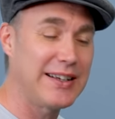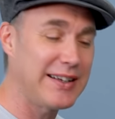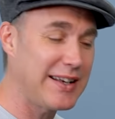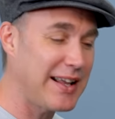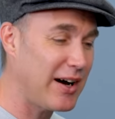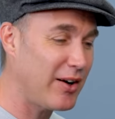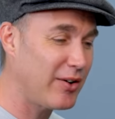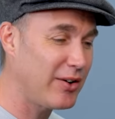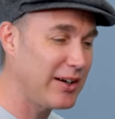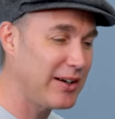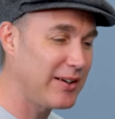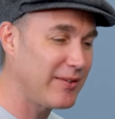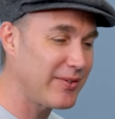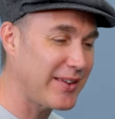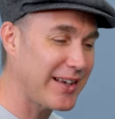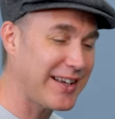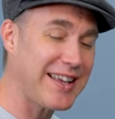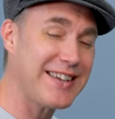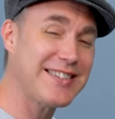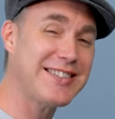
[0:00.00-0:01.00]
Now,
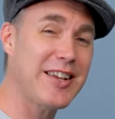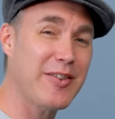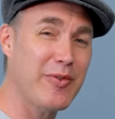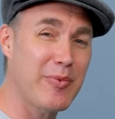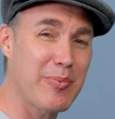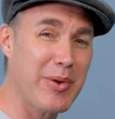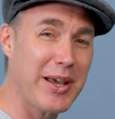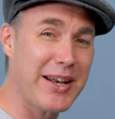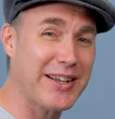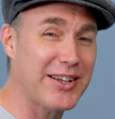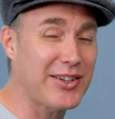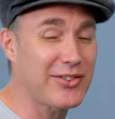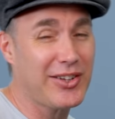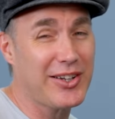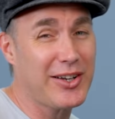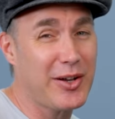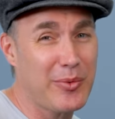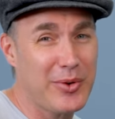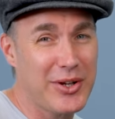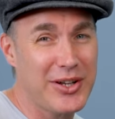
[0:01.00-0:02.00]
it gets even better because
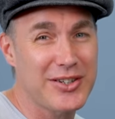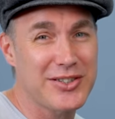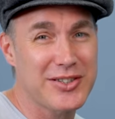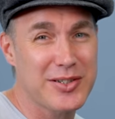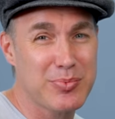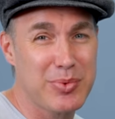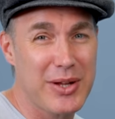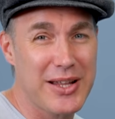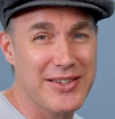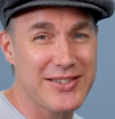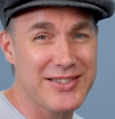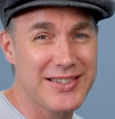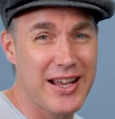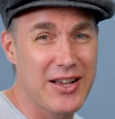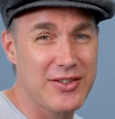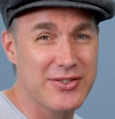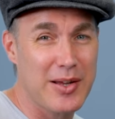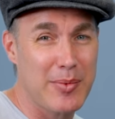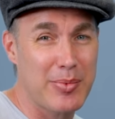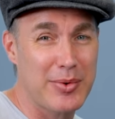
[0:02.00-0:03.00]
I don't want you to just play the
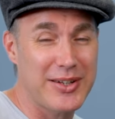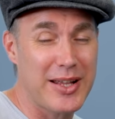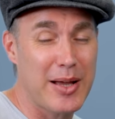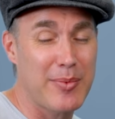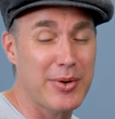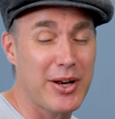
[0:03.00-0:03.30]
scales up and down,